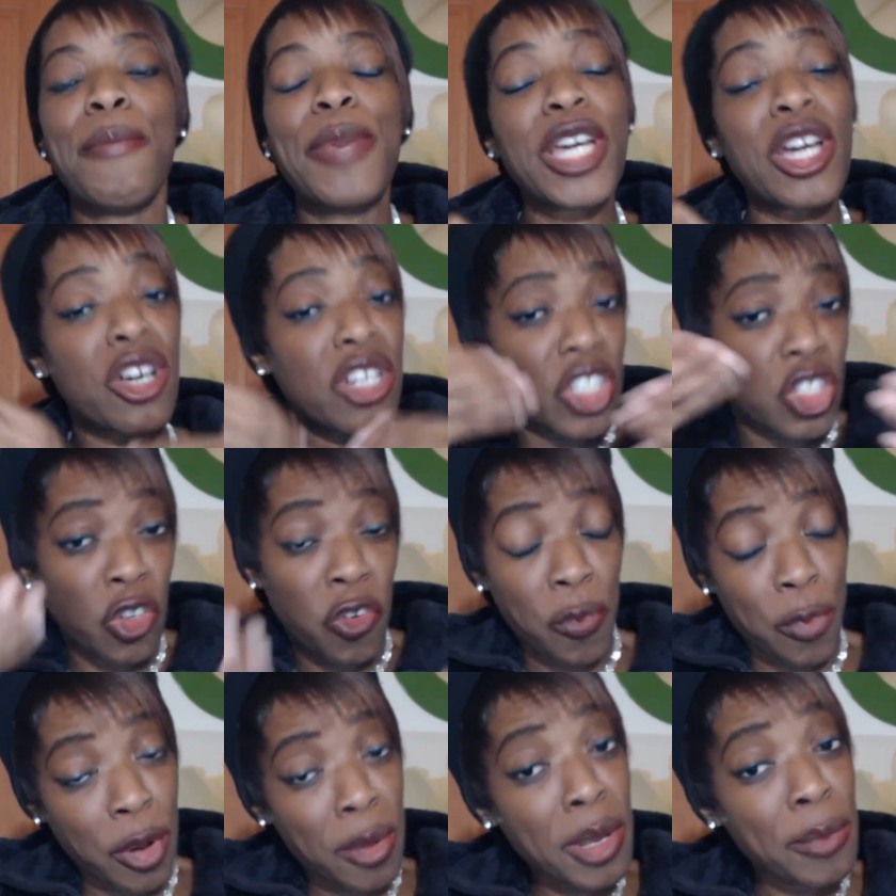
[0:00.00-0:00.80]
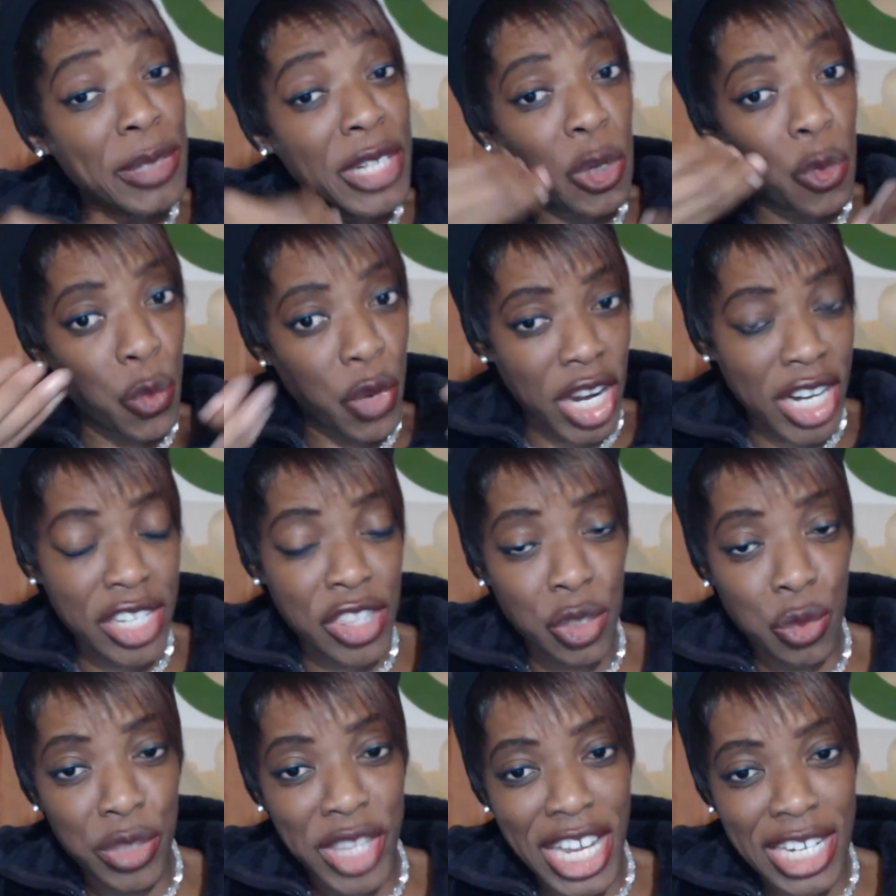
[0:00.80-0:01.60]
because you've probably
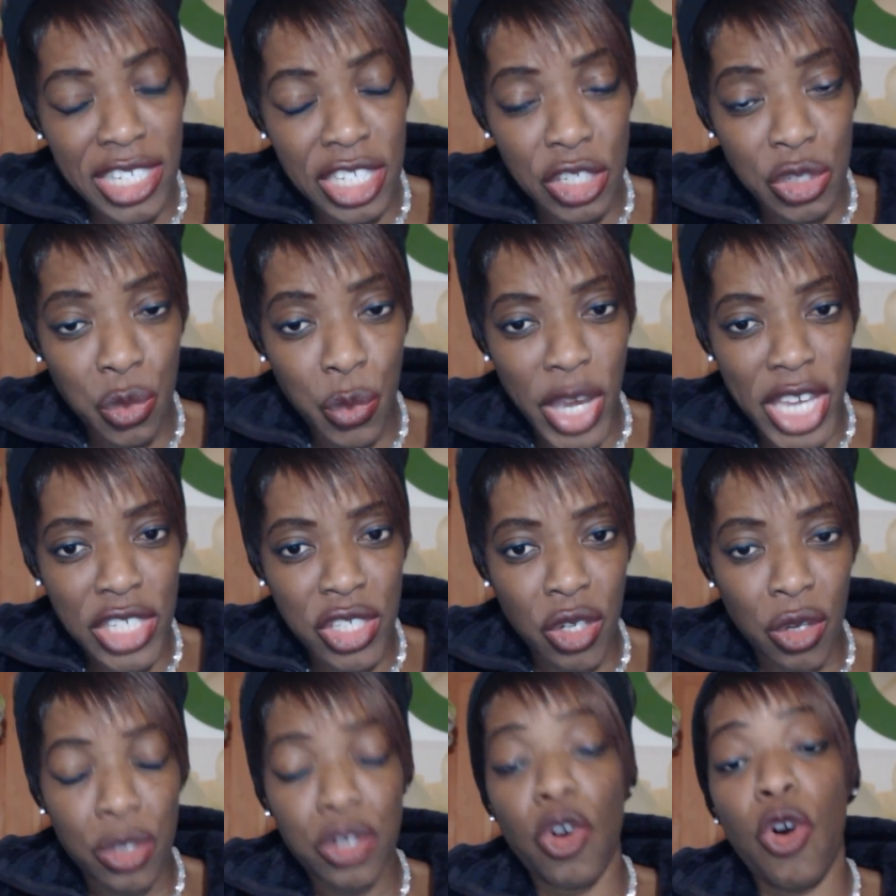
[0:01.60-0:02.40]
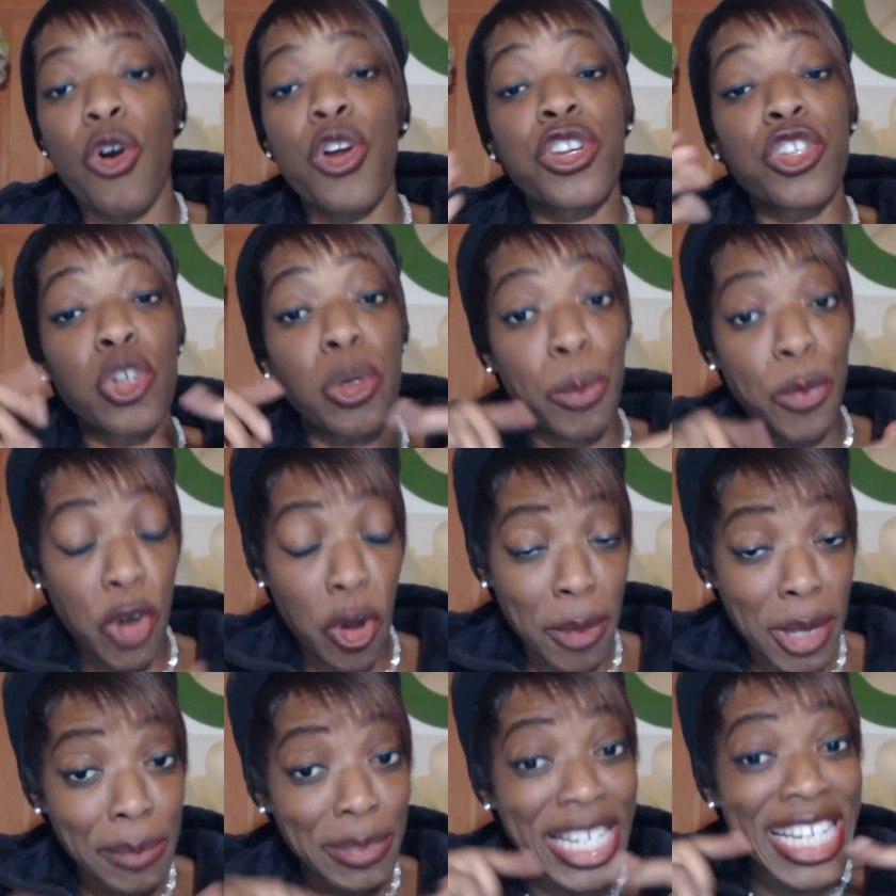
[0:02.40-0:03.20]
worked through that situation or you
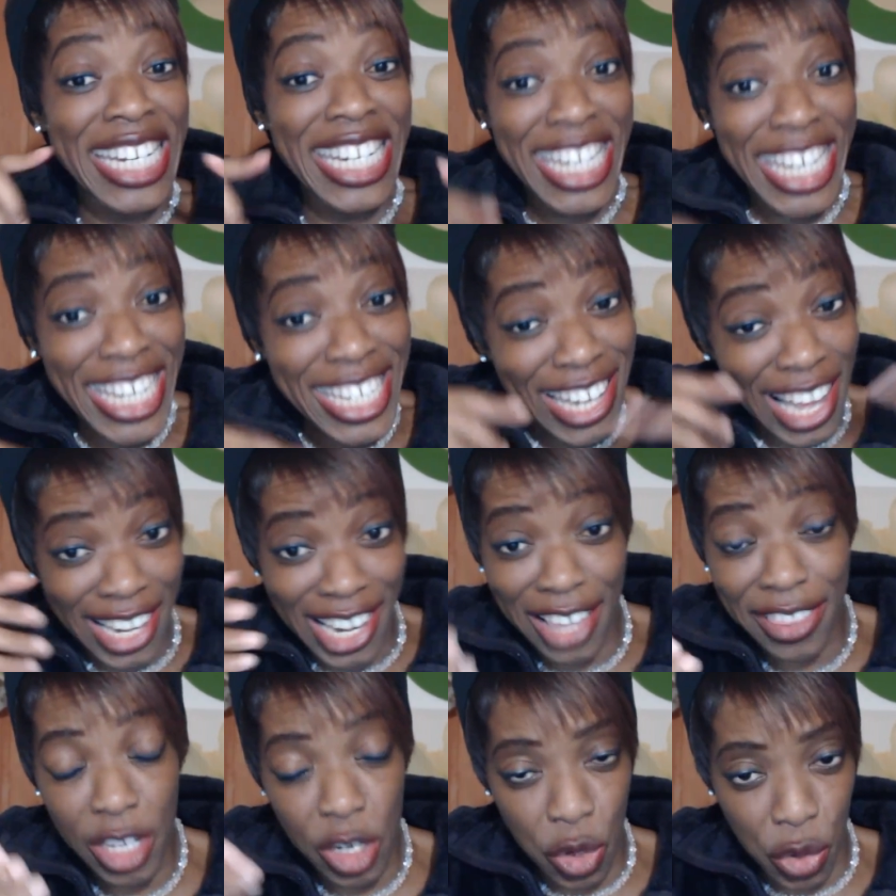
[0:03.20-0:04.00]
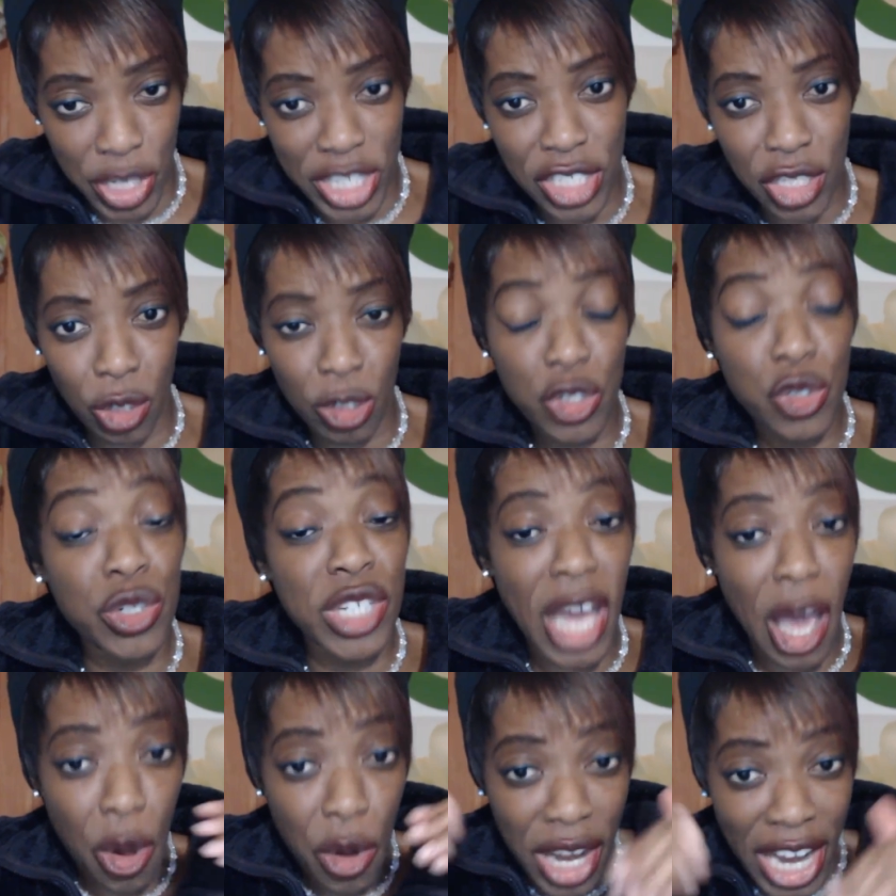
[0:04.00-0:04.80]
probably need another crystal
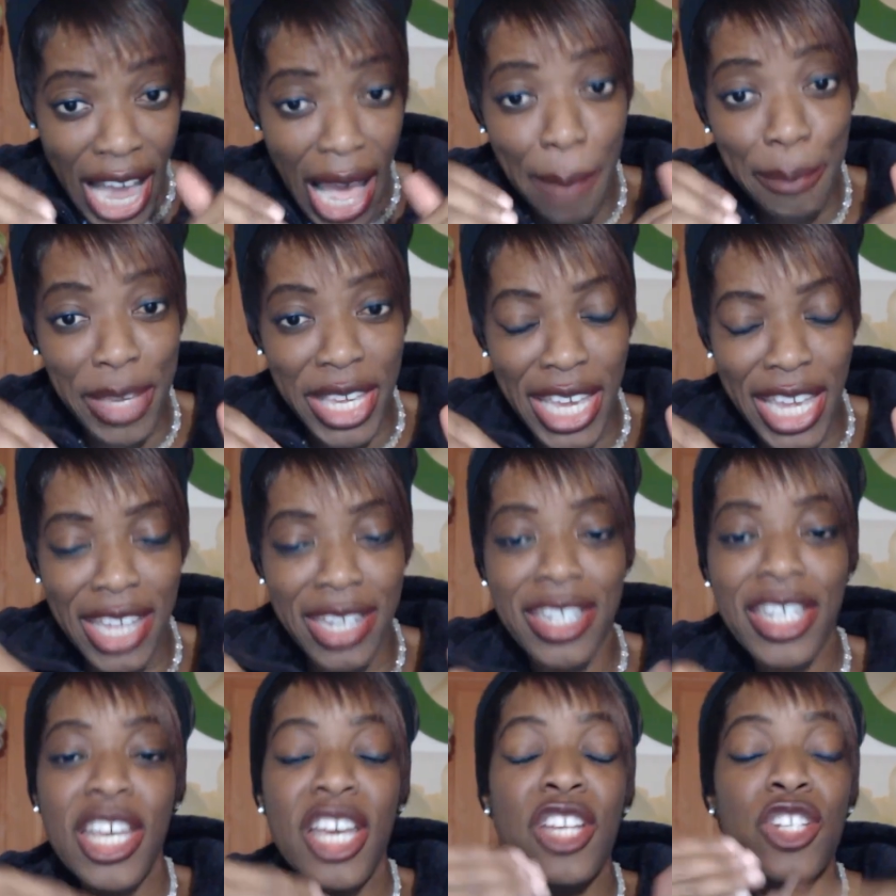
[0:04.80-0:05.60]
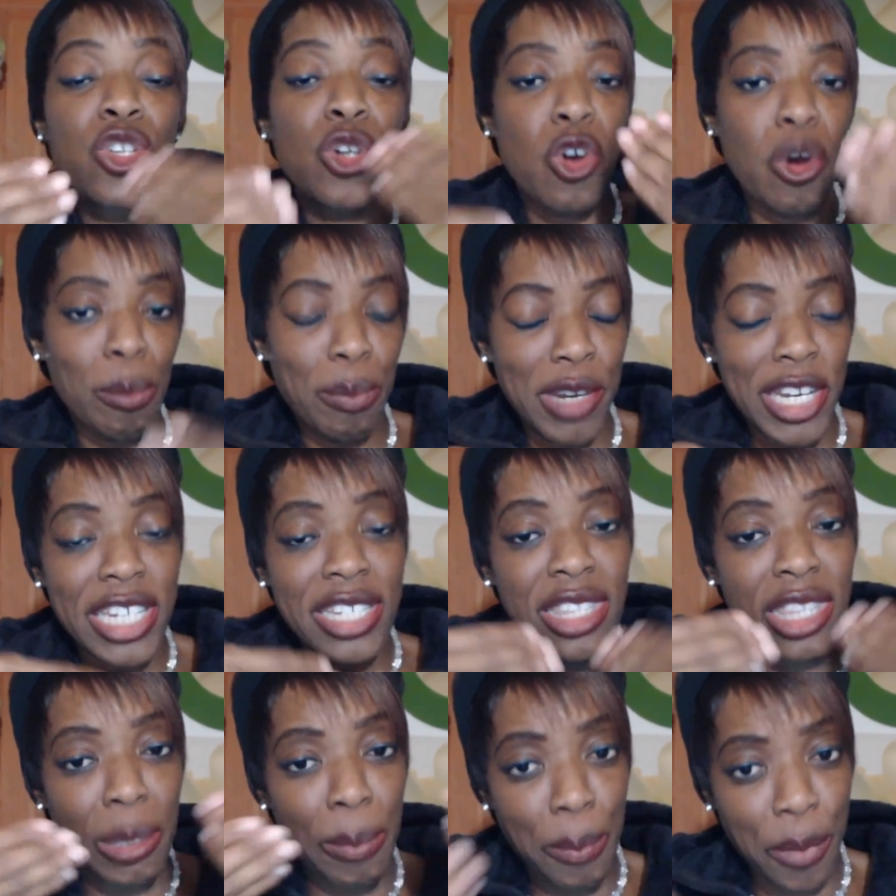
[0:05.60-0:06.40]
to now come in to
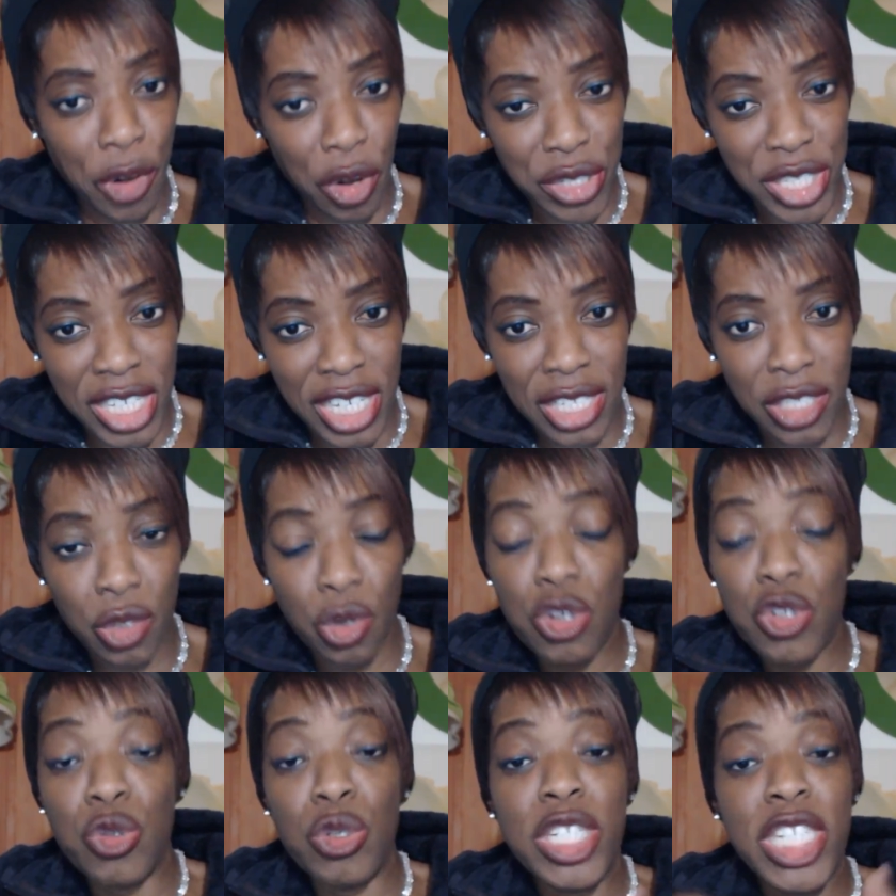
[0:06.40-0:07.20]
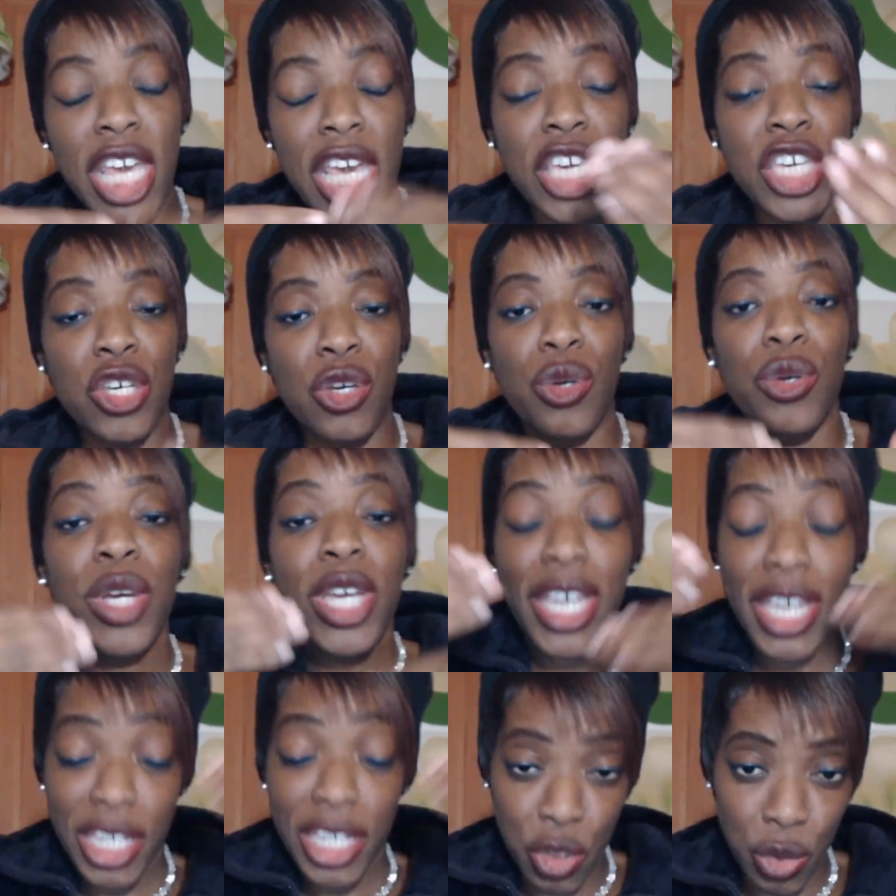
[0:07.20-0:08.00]
complete the process or to take you